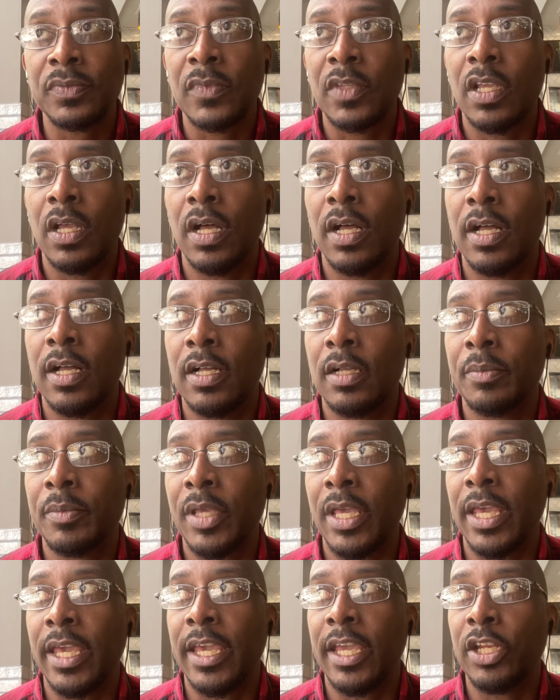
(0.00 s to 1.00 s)
Um,
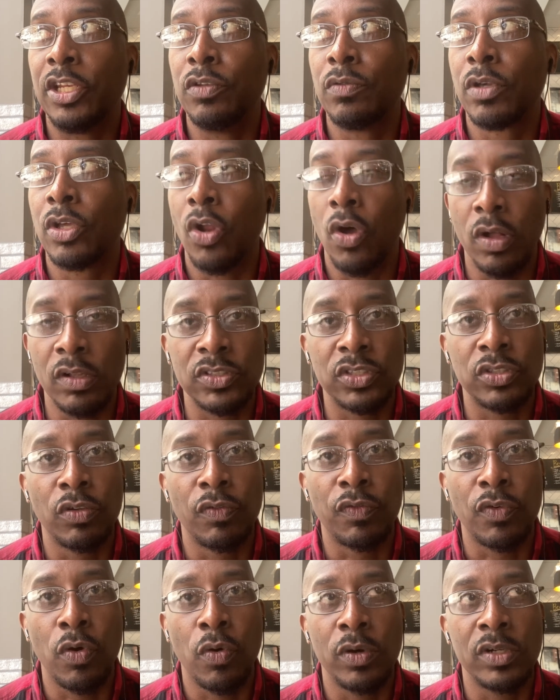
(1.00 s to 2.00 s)
and you can also, of
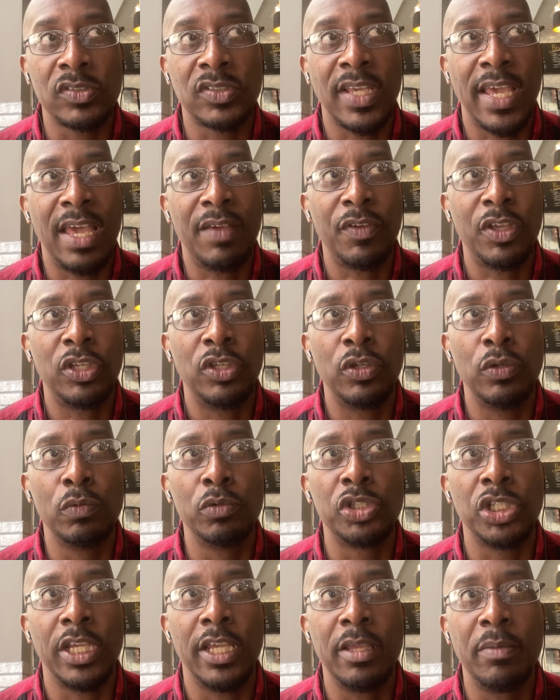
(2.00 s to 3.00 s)
course, have a huge
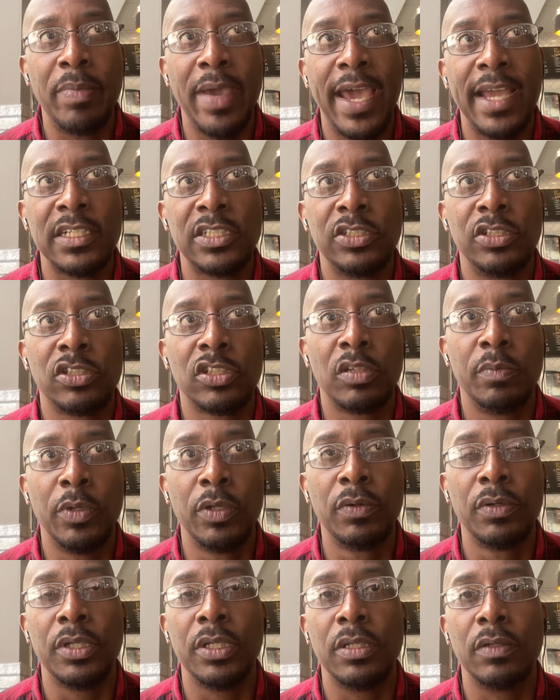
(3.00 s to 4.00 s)
impact in your
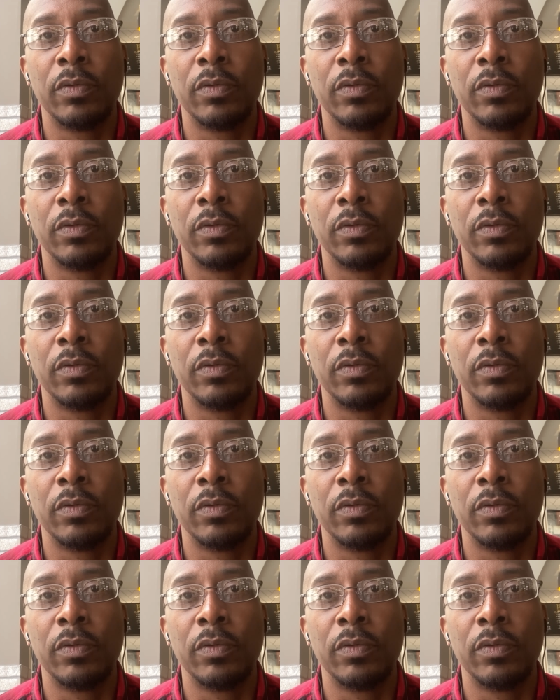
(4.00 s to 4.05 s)
community,